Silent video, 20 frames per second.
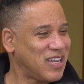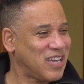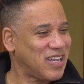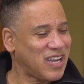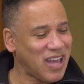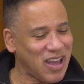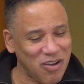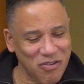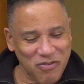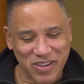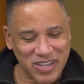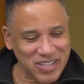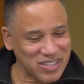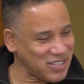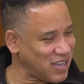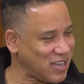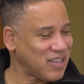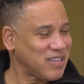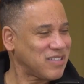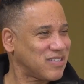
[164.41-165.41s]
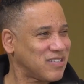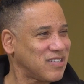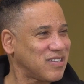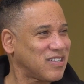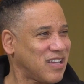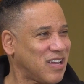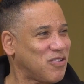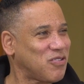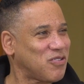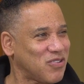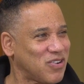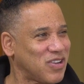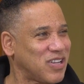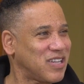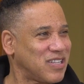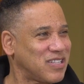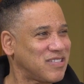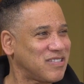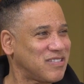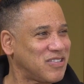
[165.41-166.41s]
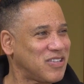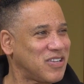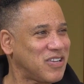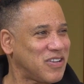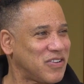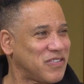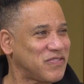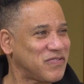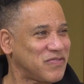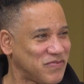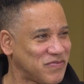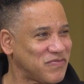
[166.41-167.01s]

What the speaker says: And how fantastic, how great, yeah.